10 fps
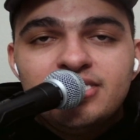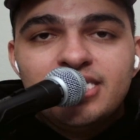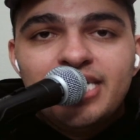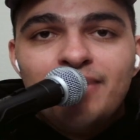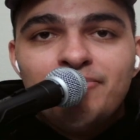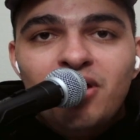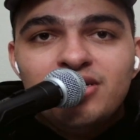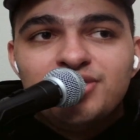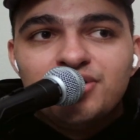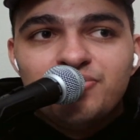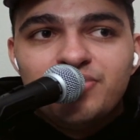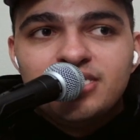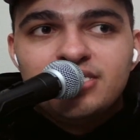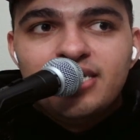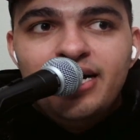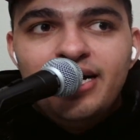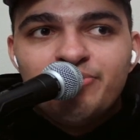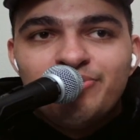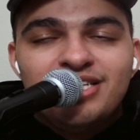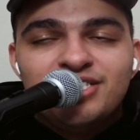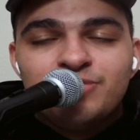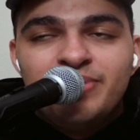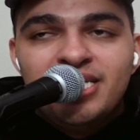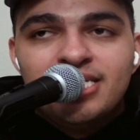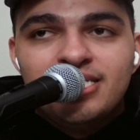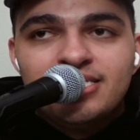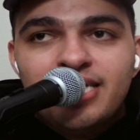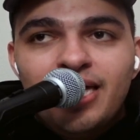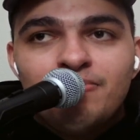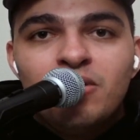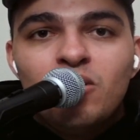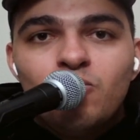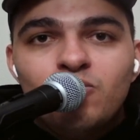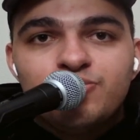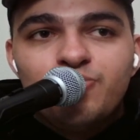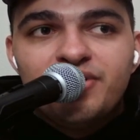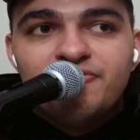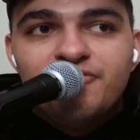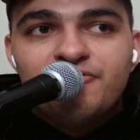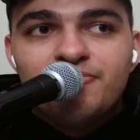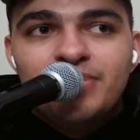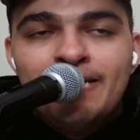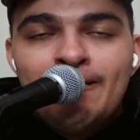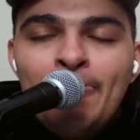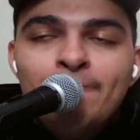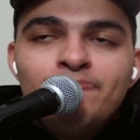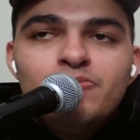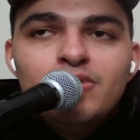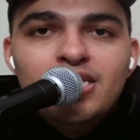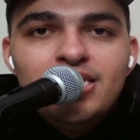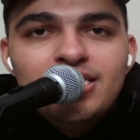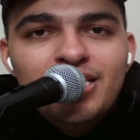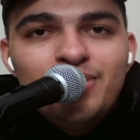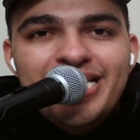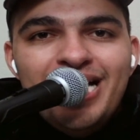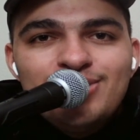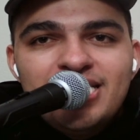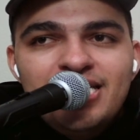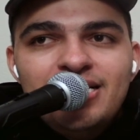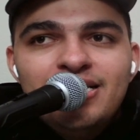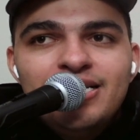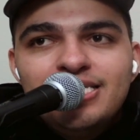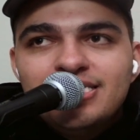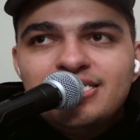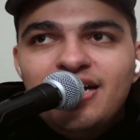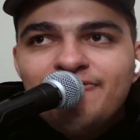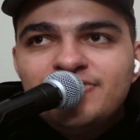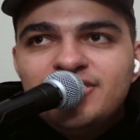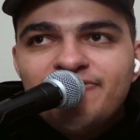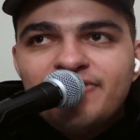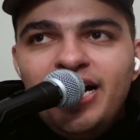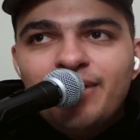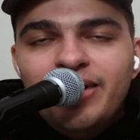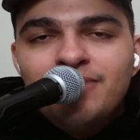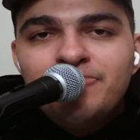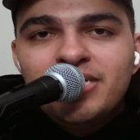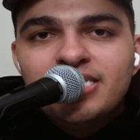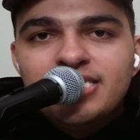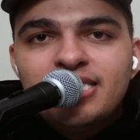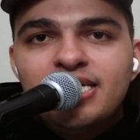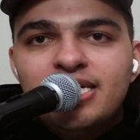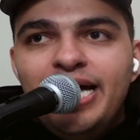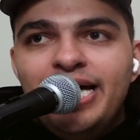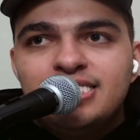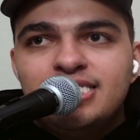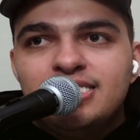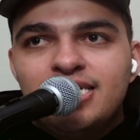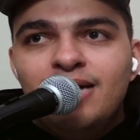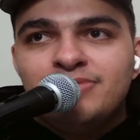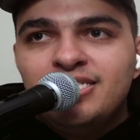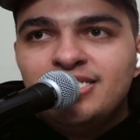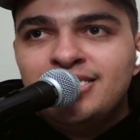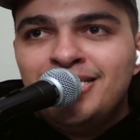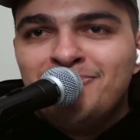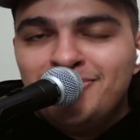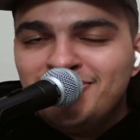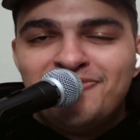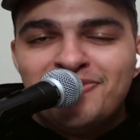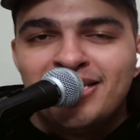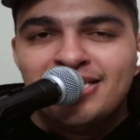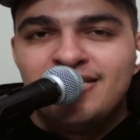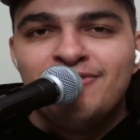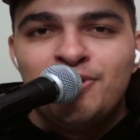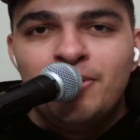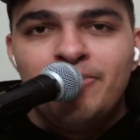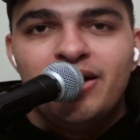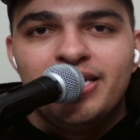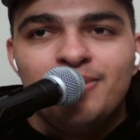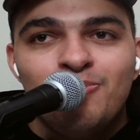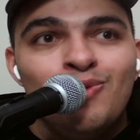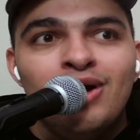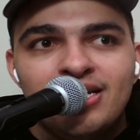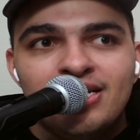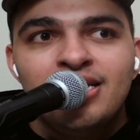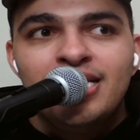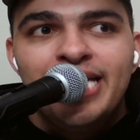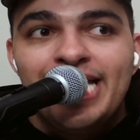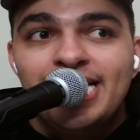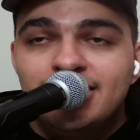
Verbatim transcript: and game knowledge increase uh, and really just peak in this game was wonderful for me. Lewandowski is a tough, tough guy, right? Because I think as he's come to this team, there's a few things I've learned about him. One, and